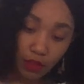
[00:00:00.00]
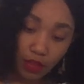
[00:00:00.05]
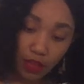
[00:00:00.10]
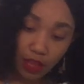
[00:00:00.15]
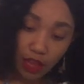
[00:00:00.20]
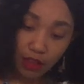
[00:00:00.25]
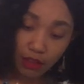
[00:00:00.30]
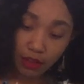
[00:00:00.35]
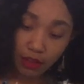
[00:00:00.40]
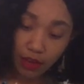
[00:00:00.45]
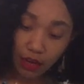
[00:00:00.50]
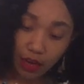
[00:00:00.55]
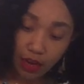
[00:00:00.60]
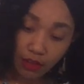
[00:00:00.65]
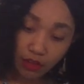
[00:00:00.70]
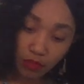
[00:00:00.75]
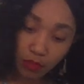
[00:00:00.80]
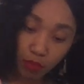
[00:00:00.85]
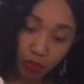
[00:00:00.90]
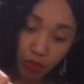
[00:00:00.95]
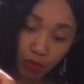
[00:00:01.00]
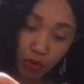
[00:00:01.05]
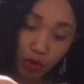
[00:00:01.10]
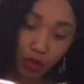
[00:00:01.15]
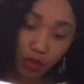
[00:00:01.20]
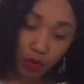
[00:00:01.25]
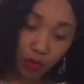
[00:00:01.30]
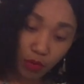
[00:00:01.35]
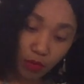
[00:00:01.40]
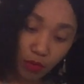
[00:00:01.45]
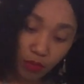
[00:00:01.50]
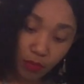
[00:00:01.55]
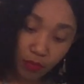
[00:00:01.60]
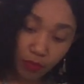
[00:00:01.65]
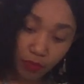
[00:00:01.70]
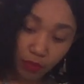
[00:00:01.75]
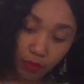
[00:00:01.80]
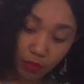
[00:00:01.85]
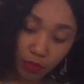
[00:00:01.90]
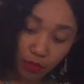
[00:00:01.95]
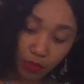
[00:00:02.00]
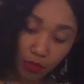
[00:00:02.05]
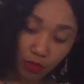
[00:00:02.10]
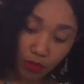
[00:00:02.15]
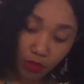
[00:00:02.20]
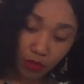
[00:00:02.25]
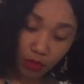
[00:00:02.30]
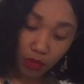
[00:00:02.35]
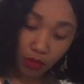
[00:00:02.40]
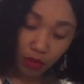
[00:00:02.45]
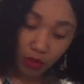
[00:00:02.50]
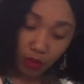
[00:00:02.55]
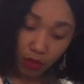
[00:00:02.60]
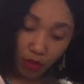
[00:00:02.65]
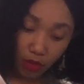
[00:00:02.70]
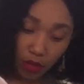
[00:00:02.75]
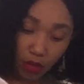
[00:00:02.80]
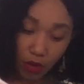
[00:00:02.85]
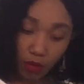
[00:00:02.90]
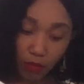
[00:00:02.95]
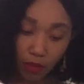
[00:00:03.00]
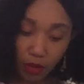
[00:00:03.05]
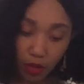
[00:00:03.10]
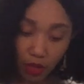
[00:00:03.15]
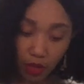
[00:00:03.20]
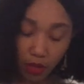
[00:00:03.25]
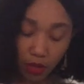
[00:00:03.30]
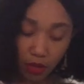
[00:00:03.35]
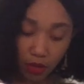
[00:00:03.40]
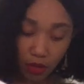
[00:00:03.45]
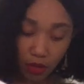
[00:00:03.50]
Have a nice boil going.